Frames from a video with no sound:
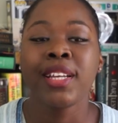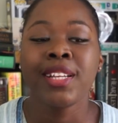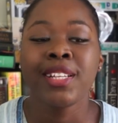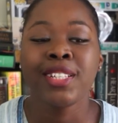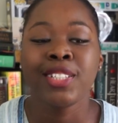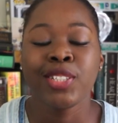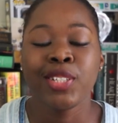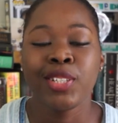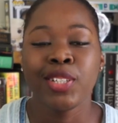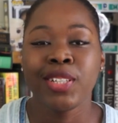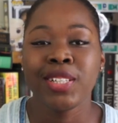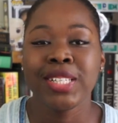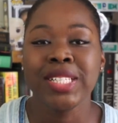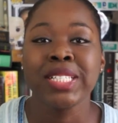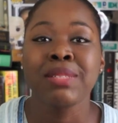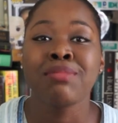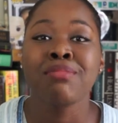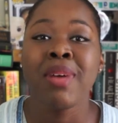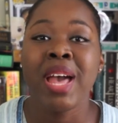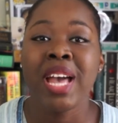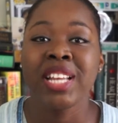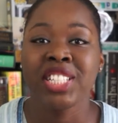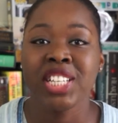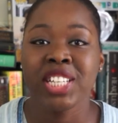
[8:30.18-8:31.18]
to this
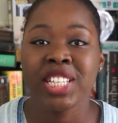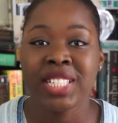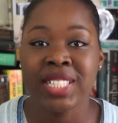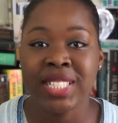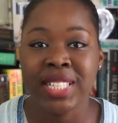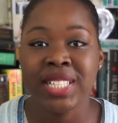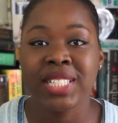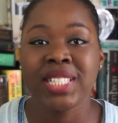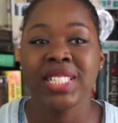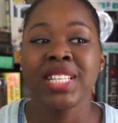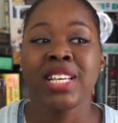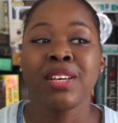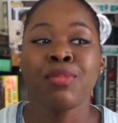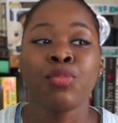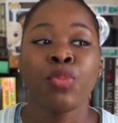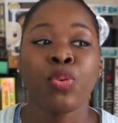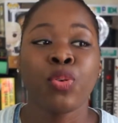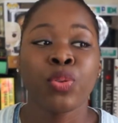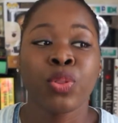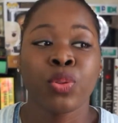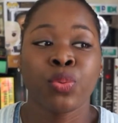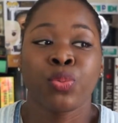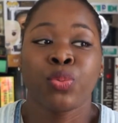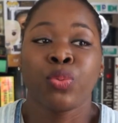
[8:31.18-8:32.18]
magic system,
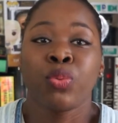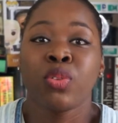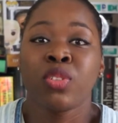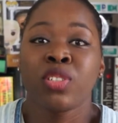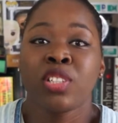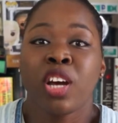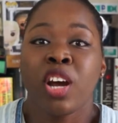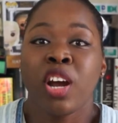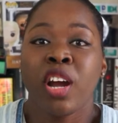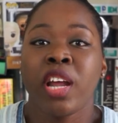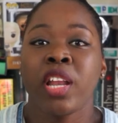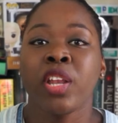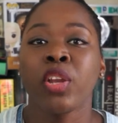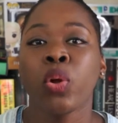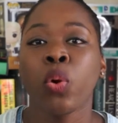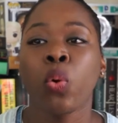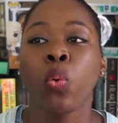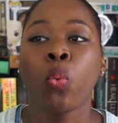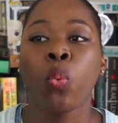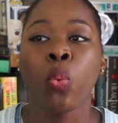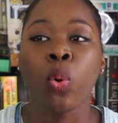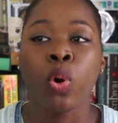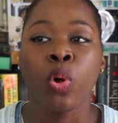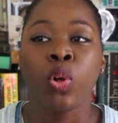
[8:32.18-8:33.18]
or what the rules are in
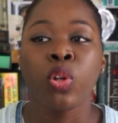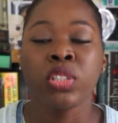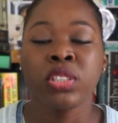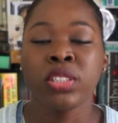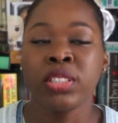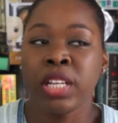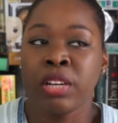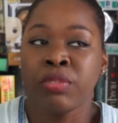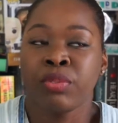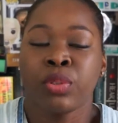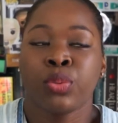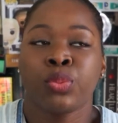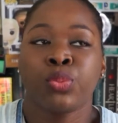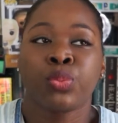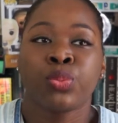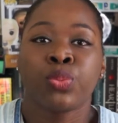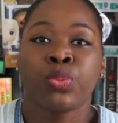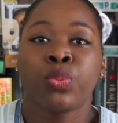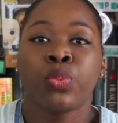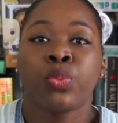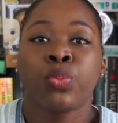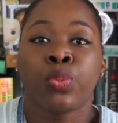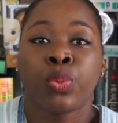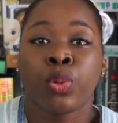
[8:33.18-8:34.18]
your world, because every
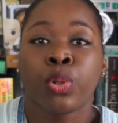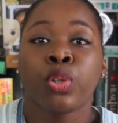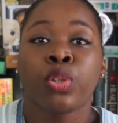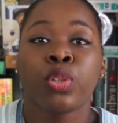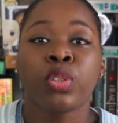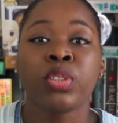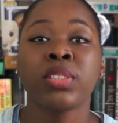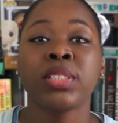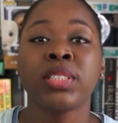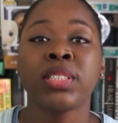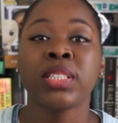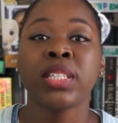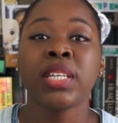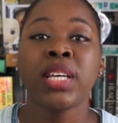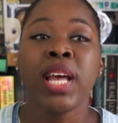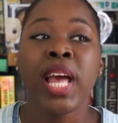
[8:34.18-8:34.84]
world,